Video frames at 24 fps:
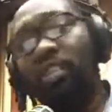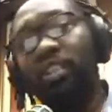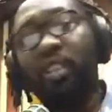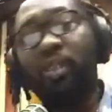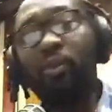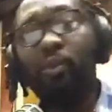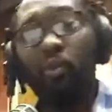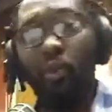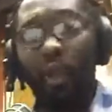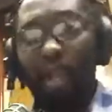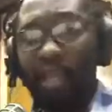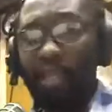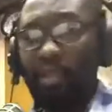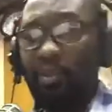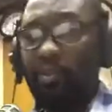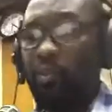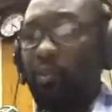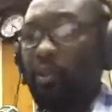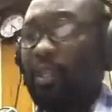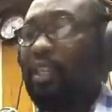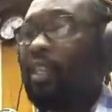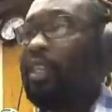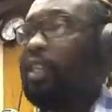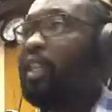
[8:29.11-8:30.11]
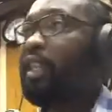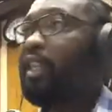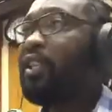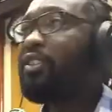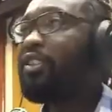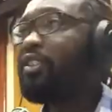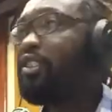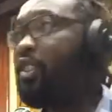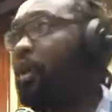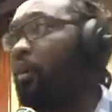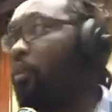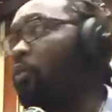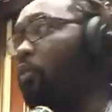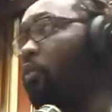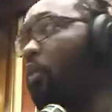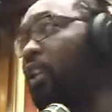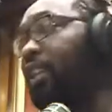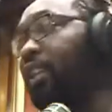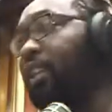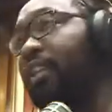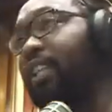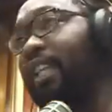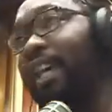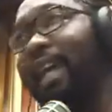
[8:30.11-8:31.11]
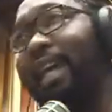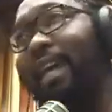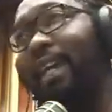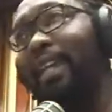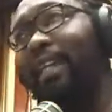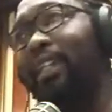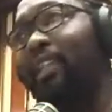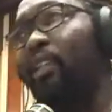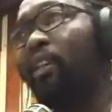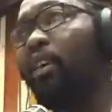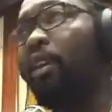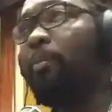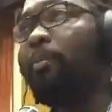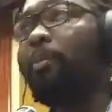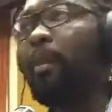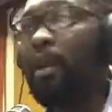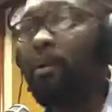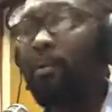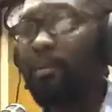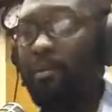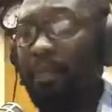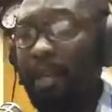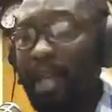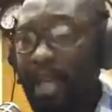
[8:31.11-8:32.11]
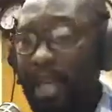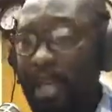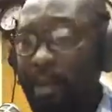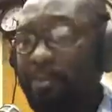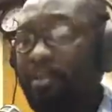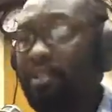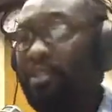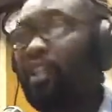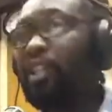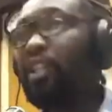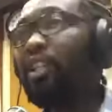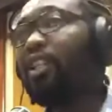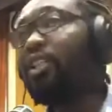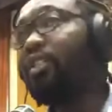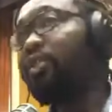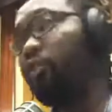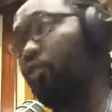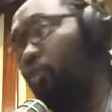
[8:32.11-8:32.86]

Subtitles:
when we hear someone dying, or perhaps 2 or